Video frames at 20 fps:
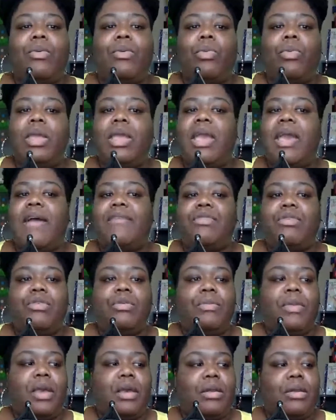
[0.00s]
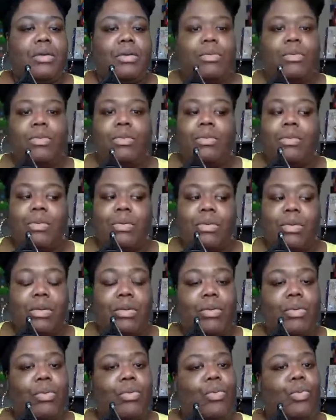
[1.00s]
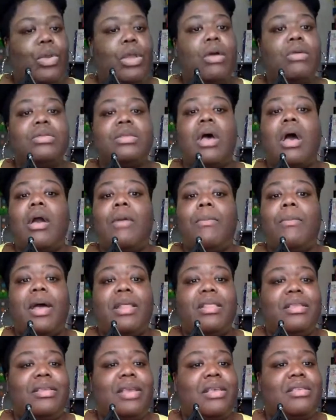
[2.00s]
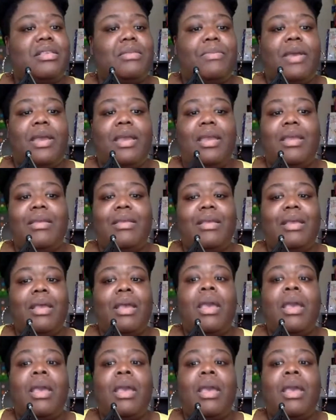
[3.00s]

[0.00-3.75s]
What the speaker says: we have to do better. We're going to talk about the next debate.